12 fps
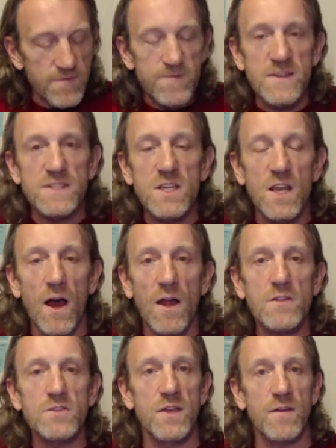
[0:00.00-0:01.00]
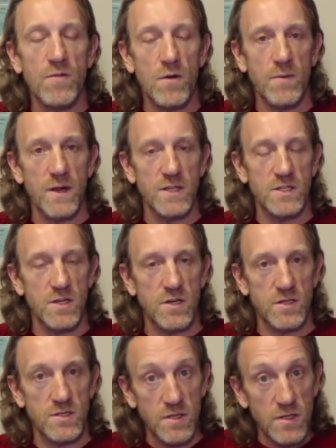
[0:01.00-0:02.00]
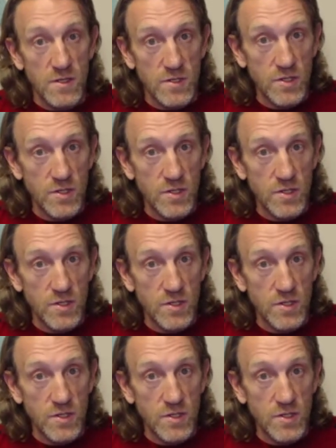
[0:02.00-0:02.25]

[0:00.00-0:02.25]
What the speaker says: physiology of our body starts